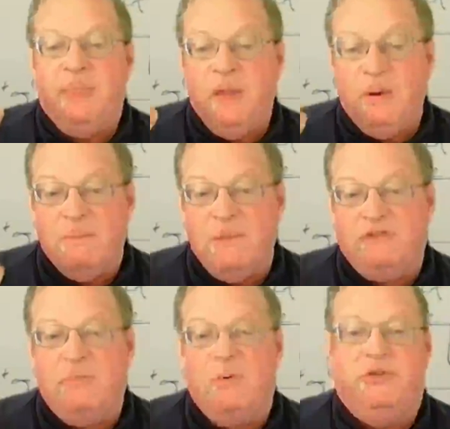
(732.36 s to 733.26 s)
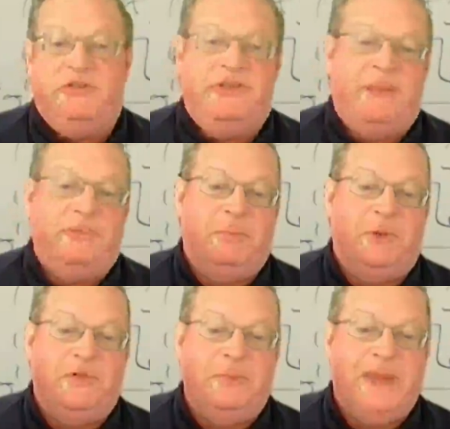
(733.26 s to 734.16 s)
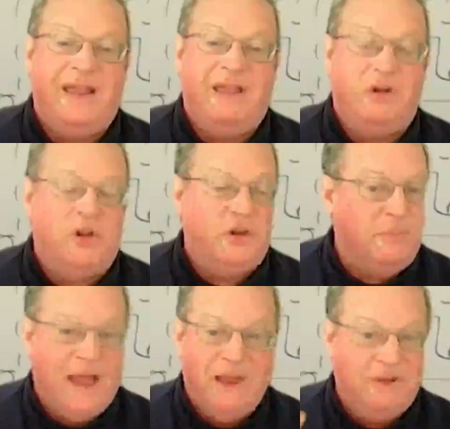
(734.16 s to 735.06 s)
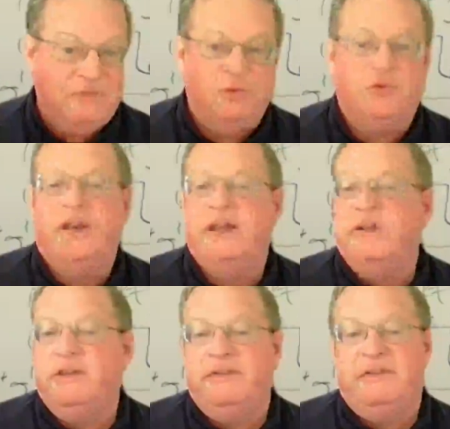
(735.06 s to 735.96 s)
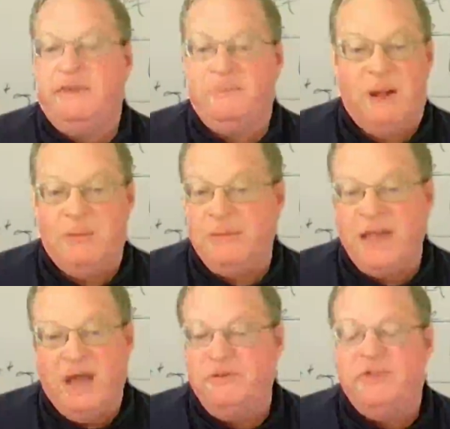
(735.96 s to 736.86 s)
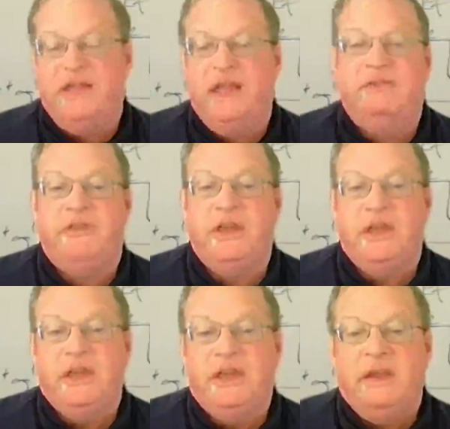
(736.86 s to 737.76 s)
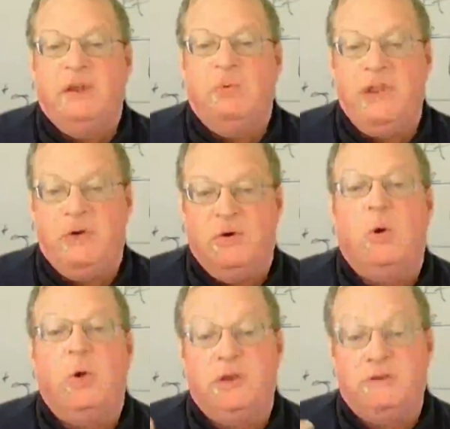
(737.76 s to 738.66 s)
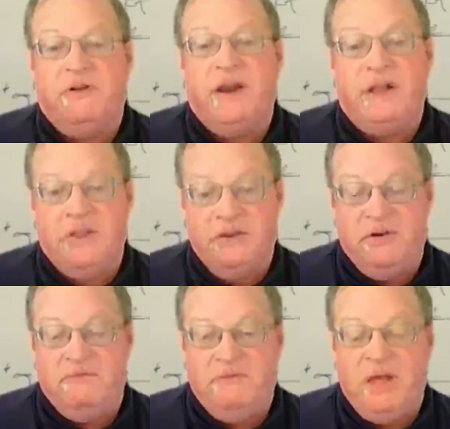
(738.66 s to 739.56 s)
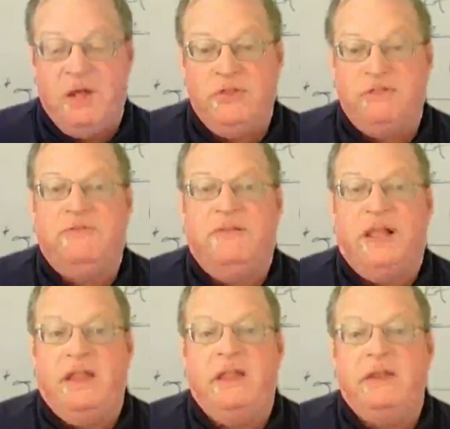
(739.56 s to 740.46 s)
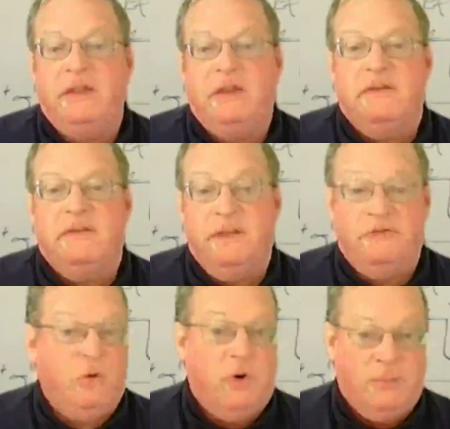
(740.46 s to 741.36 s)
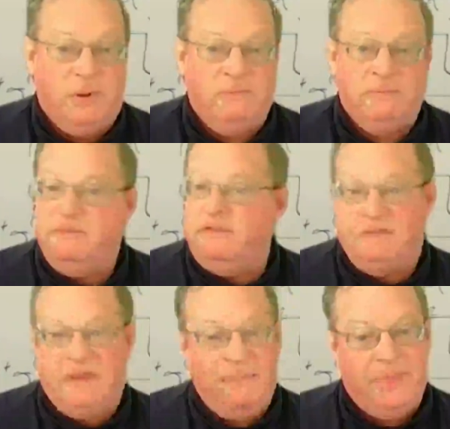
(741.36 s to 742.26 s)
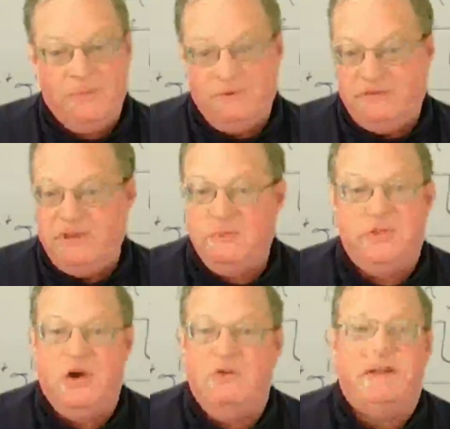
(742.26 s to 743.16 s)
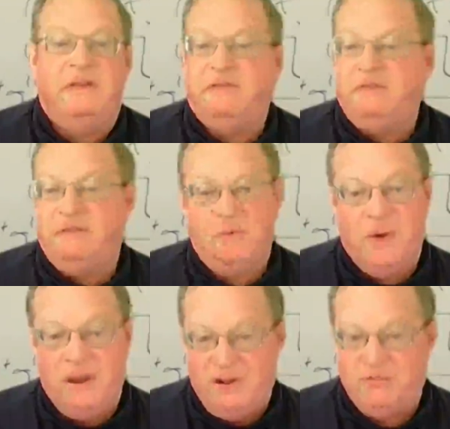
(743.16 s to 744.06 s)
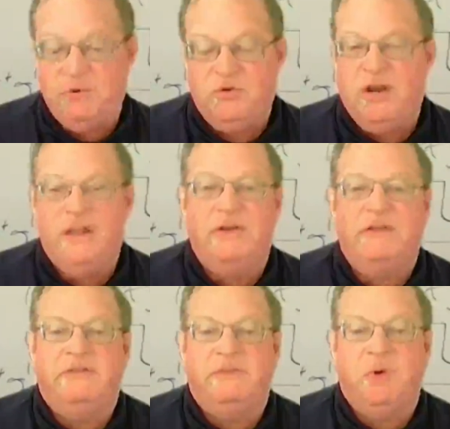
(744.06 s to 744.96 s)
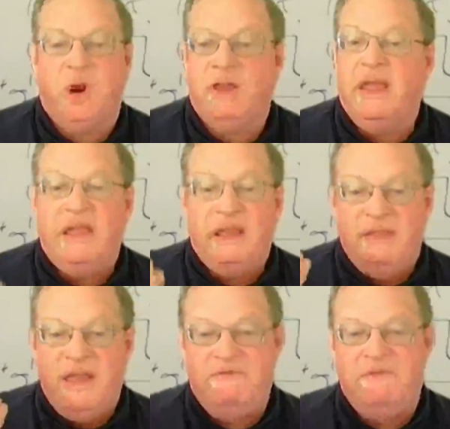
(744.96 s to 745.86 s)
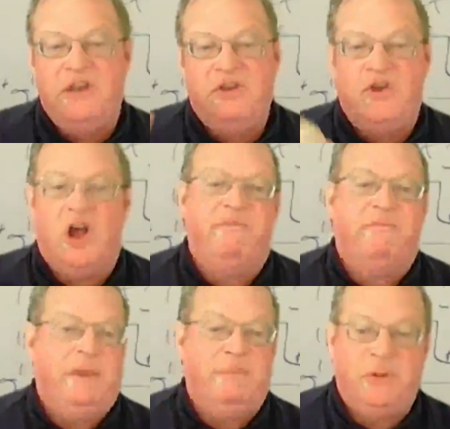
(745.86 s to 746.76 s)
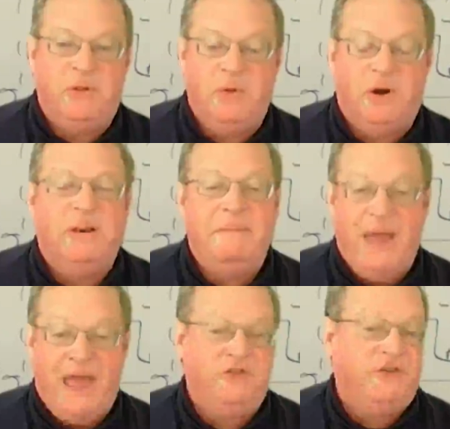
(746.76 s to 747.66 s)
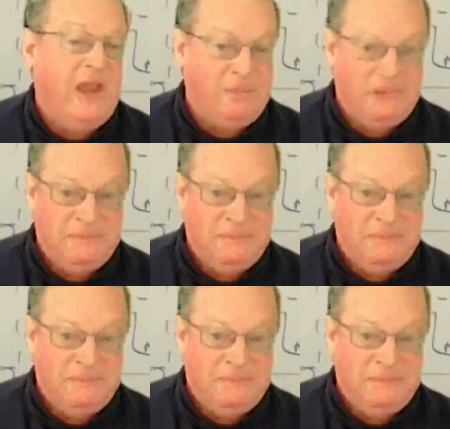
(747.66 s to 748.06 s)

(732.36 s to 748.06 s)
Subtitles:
You're much more susceptible to being killed by respiratory illnesses and probably other things when you're old and frail and your health is failing than is normal. It's the same thing we've seen with COVID. This is the way respiratory illnesses work. They finish off people who are in bad shape.